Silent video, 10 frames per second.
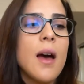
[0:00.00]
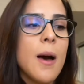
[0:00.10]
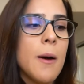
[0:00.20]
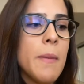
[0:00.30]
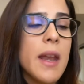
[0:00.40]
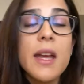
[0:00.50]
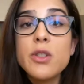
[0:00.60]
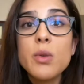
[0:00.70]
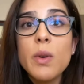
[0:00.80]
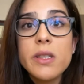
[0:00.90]
And I
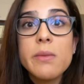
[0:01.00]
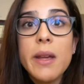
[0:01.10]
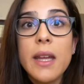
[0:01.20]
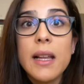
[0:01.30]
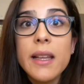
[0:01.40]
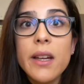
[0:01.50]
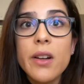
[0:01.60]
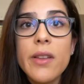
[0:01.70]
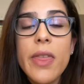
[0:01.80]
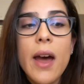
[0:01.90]
do want to make it
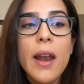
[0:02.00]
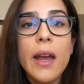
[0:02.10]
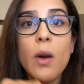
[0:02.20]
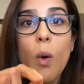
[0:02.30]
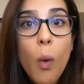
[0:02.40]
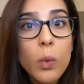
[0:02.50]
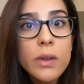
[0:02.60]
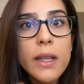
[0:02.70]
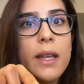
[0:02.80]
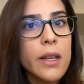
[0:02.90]
clear that I
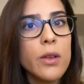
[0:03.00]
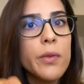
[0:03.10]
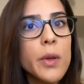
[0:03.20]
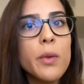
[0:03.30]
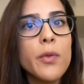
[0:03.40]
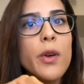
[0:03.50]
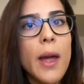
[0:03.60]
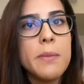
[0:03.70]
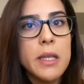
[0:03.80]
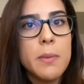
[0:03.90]
only interviewed for
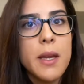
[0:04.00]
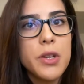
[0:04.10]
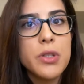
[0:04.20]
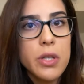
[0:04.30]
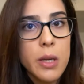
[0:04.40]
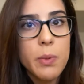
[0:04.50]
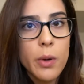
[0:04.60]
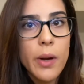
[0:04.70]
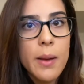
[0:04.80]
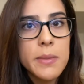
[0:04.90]
MD-PhD
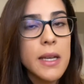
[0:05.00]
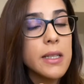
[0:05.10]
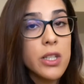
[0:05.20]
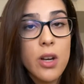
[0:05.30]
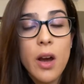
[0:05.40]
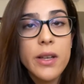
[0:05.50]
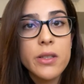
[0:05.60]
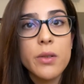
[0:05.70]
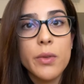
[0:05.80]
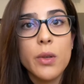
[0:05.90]
programs. I did not
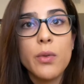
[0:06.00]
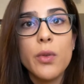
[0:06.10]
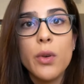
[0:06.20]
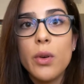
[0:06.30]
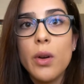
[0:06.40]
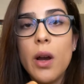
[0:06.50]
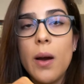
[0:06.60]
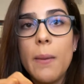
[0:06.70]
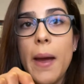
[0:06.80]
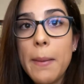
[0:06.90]
interview for
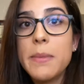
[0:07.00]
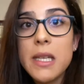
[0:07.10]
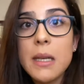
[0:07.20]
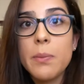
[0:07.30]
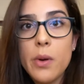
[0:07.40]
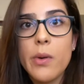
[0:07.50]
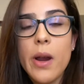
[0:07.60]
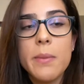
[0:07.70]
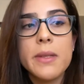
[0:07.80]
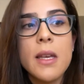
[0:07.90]
MD
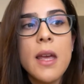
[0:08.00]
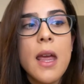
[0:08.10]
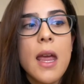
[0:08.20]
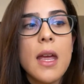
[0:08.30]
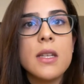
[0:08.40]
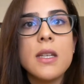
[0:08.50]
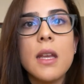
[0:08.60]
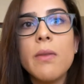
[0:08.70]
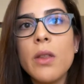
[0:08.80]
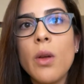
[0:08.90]
programs. And
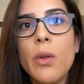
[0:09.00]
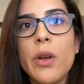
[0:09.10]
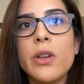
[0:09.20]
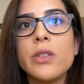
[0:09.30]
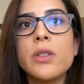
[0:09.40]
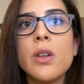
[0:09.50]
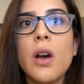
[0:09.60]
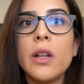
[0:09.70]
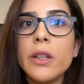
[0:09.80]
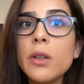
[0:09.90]
even though there's
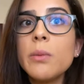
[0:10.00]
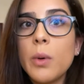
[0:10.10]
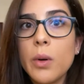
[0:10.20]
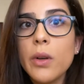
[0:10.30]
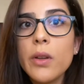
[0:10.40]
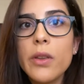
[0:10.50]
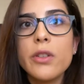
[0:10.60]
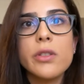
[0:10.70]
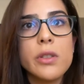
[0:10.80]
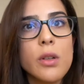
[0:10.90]
a little more,
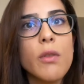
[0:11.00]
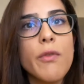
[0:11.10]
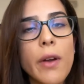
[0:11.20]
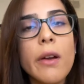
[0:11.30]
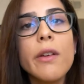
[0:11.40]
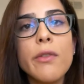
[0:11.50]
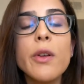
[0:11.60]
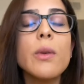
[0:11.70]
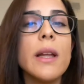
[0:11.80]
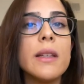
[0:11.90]
there's still very
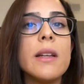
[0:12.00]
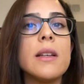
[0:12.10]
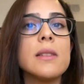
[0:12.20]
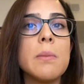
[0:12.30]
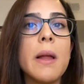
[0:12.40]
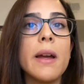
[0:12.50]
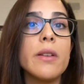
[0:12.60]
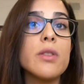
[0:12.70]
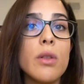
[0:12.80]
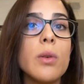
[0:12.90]
few Latinas applying
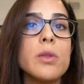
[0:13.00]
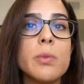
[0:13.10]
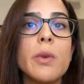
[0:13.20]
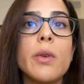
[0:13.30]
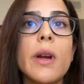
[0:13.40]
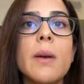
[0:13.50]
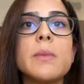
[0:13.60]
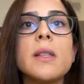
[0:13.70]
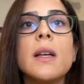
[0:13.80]
to those programs.